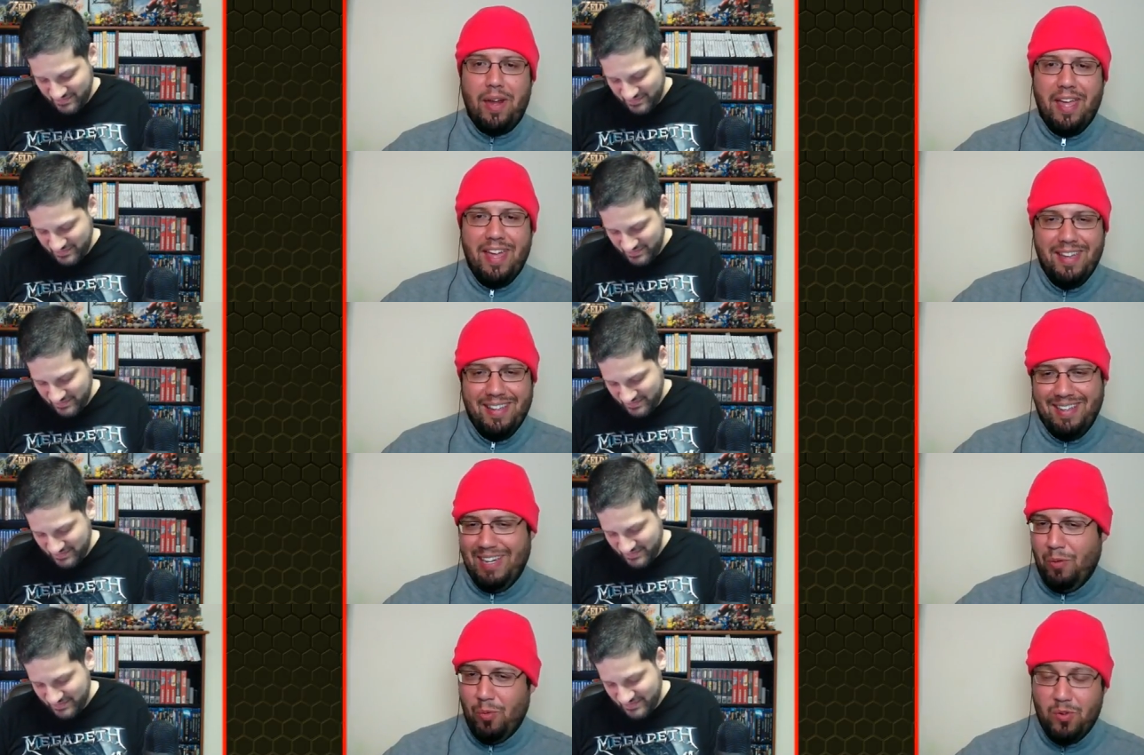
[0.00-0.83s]
Speaker 1: one,
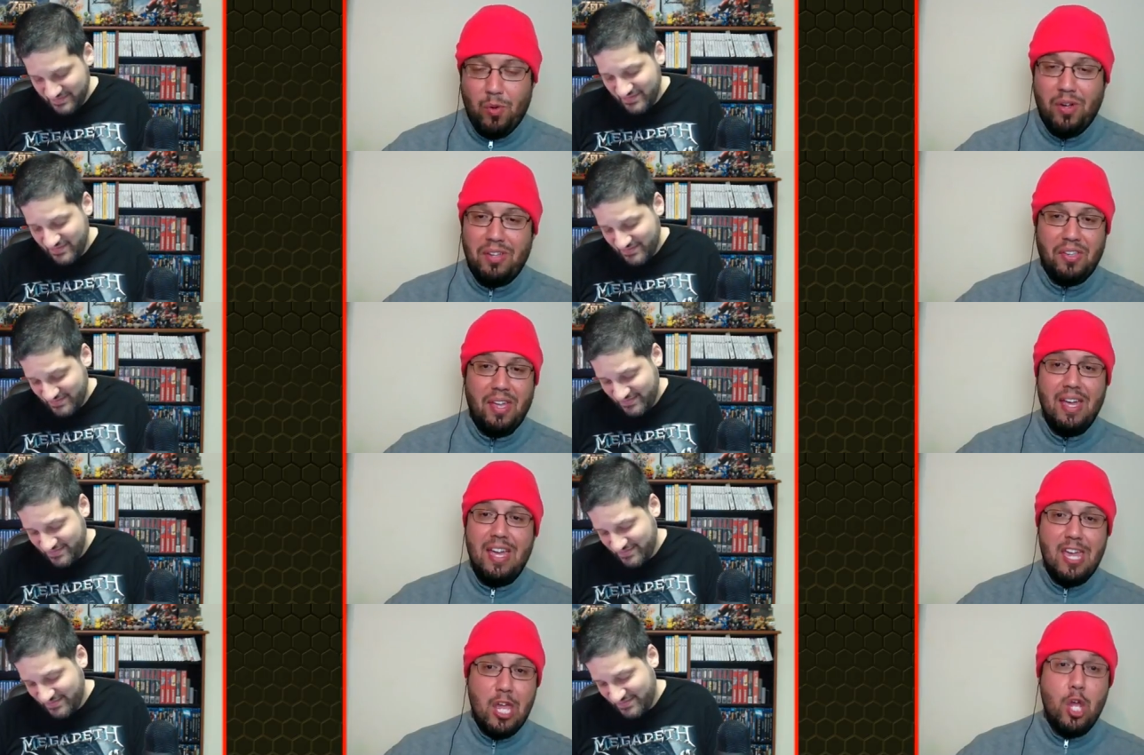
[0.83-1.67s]
which was
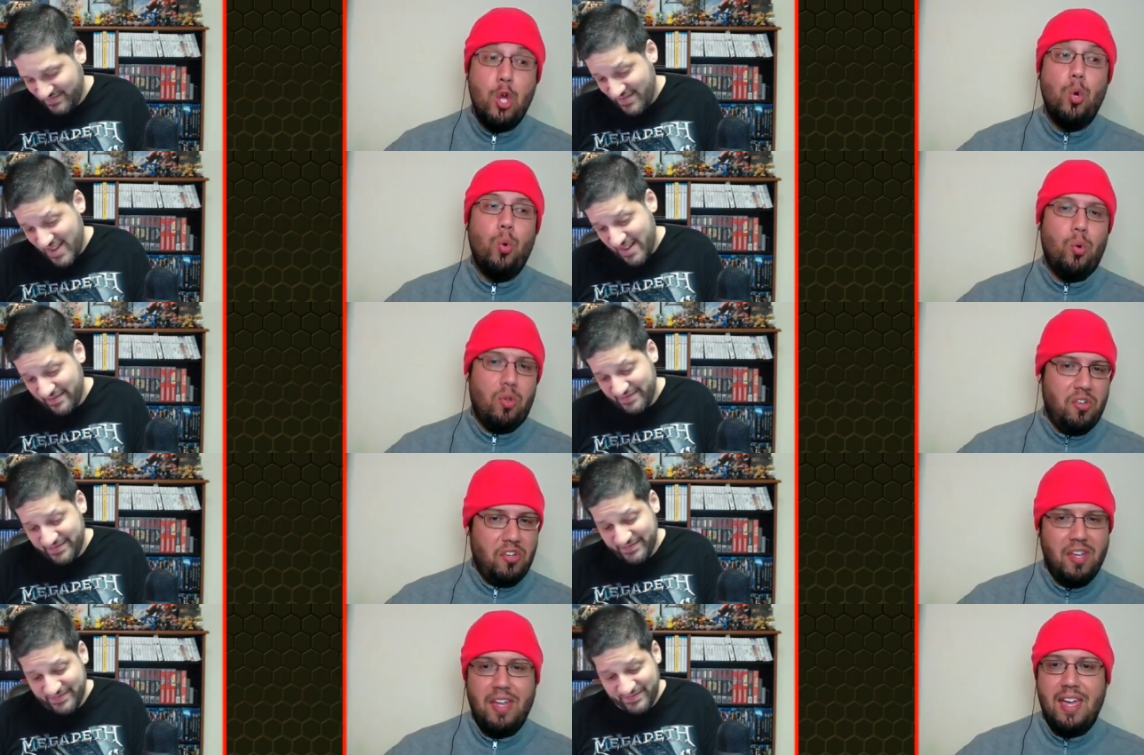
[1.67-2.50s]

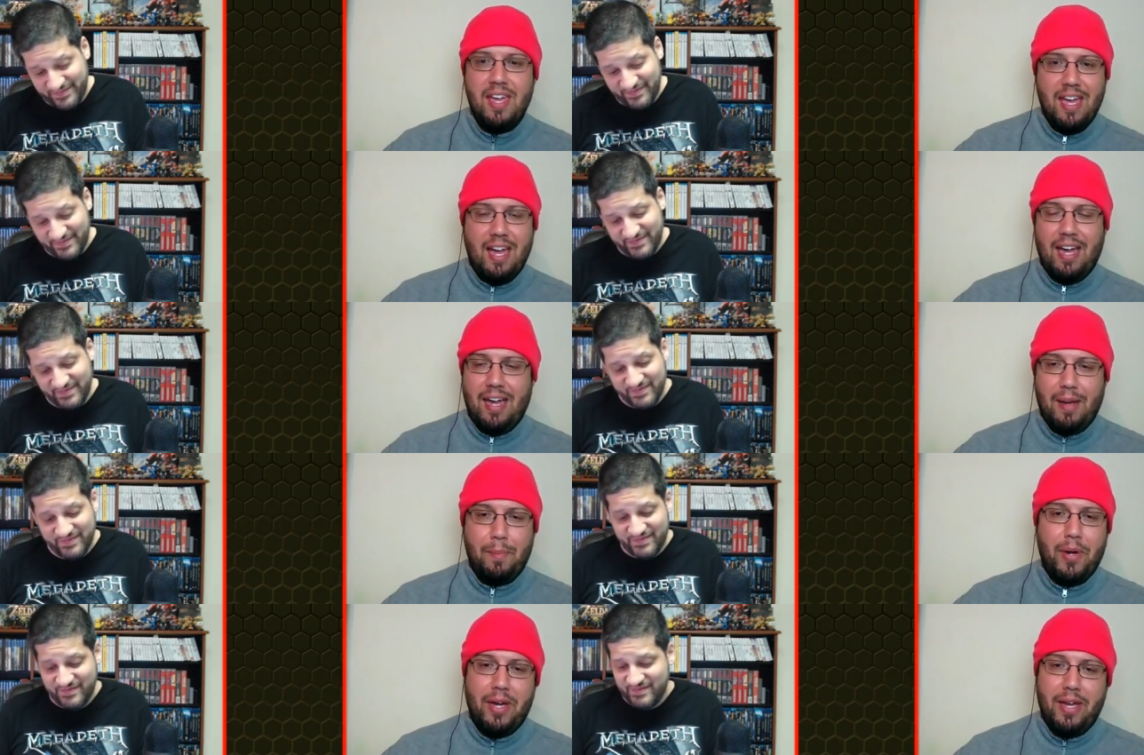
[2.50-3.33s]
huge,
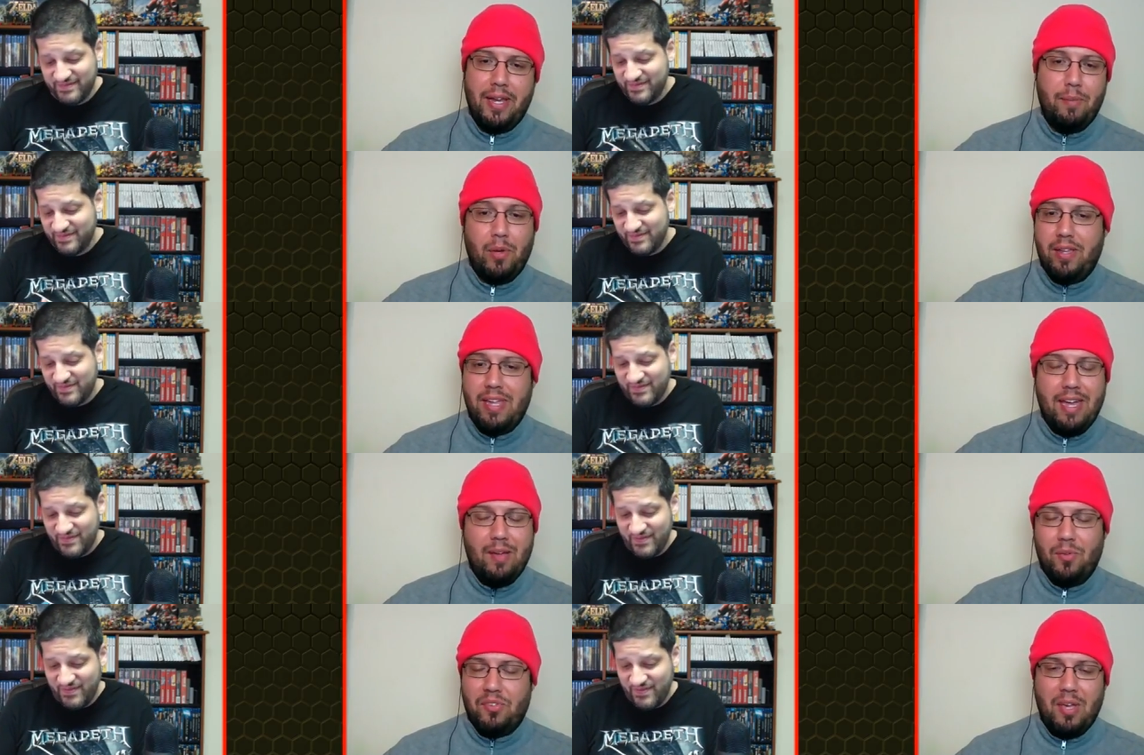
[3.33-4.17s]
but
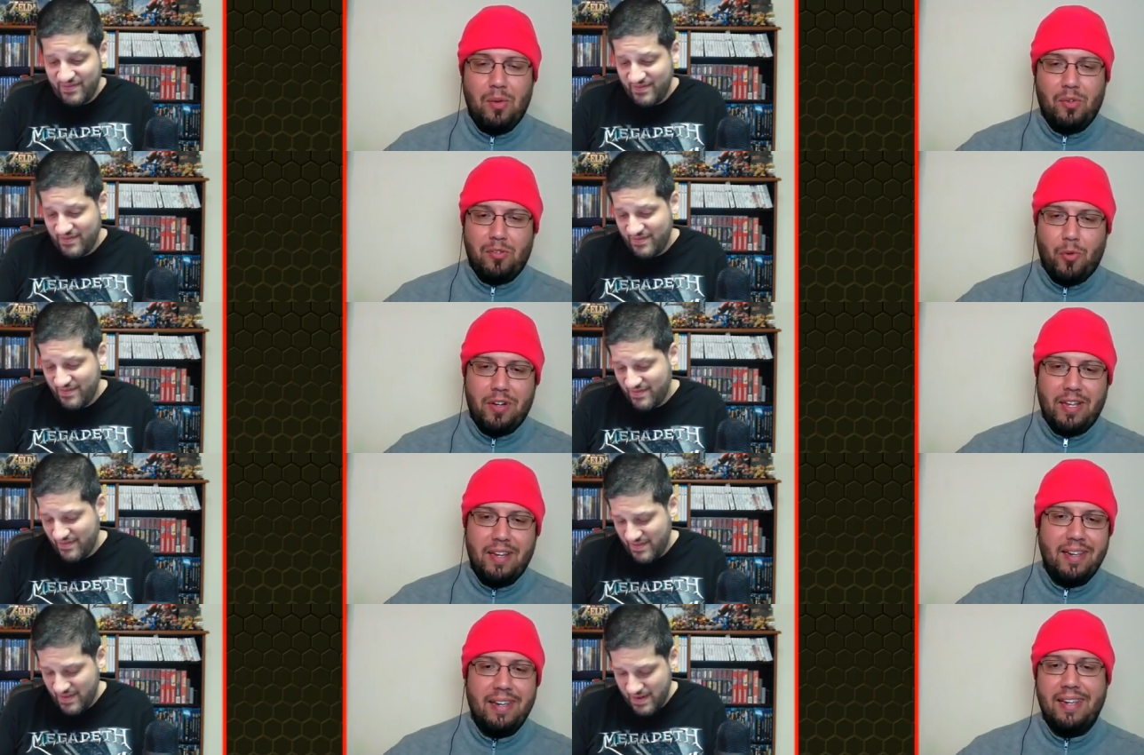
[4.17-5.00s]
yeah, it was
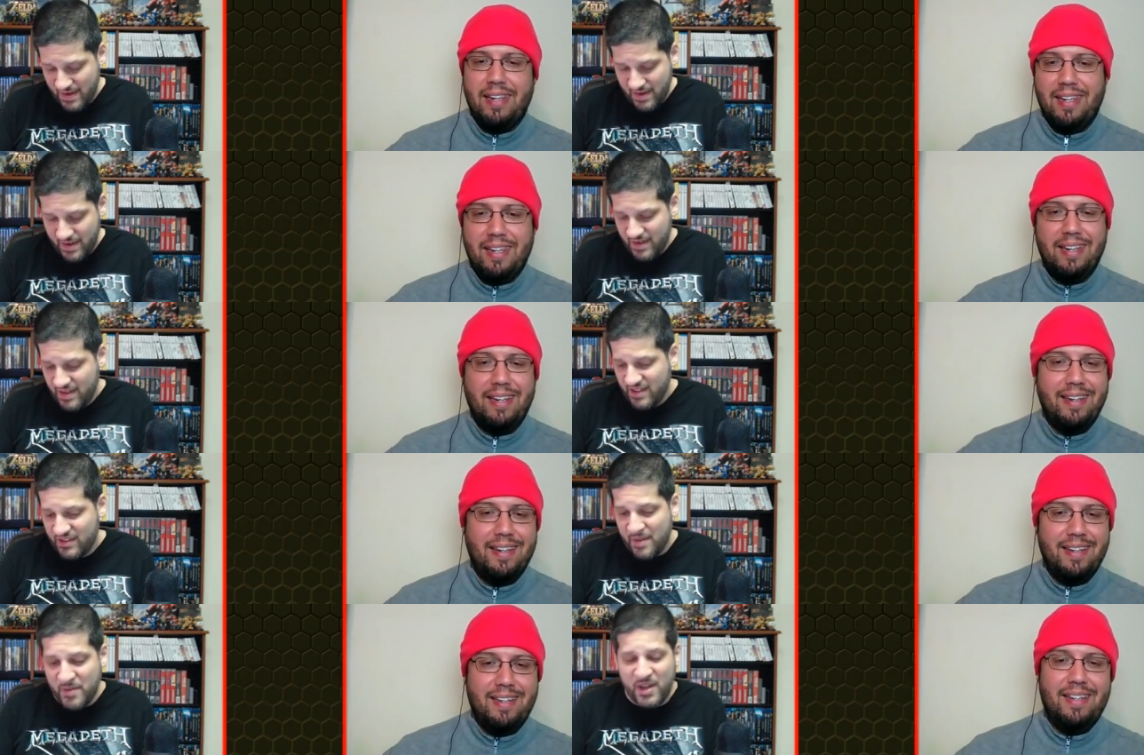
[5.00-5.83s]
worth it.
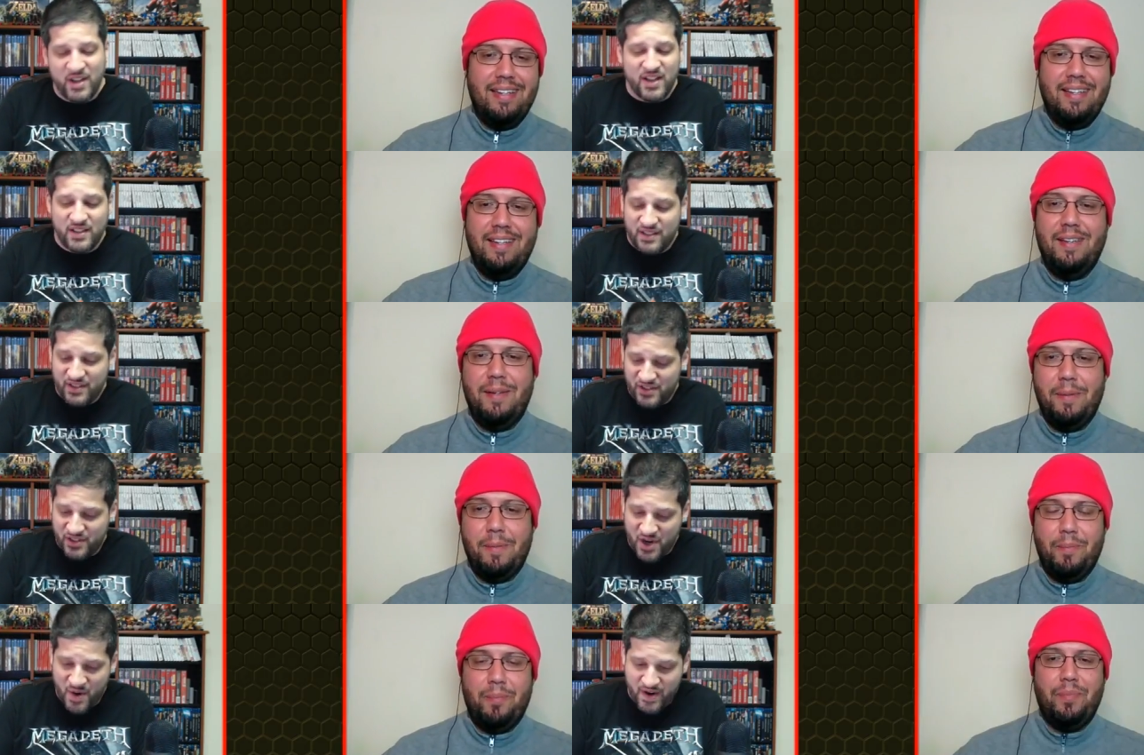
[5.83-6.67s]
Speaker 2: So I'm not gonna
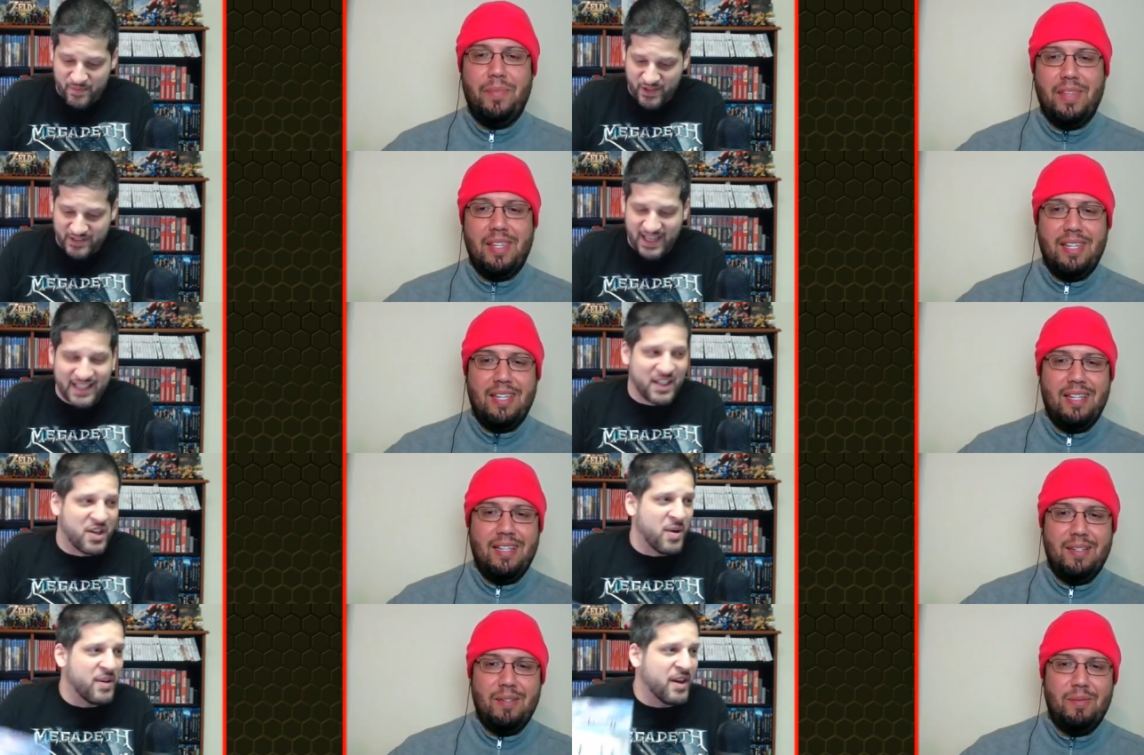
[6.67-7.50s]
show it because I got the
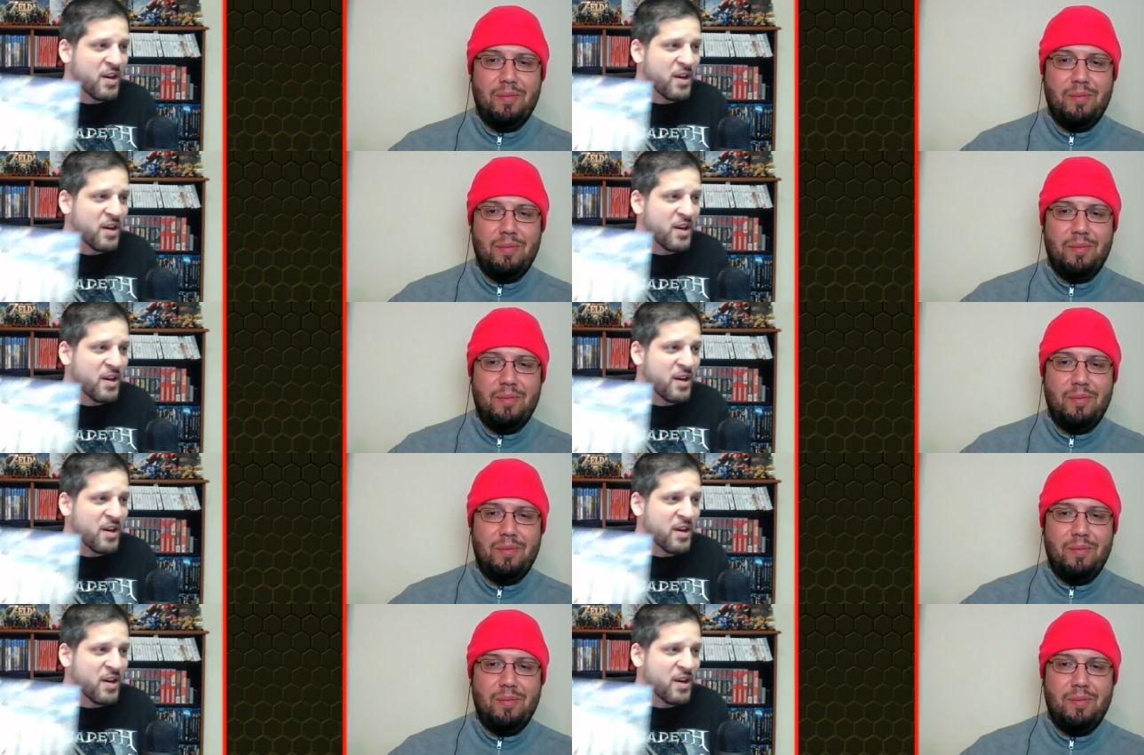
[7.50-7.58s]
code here,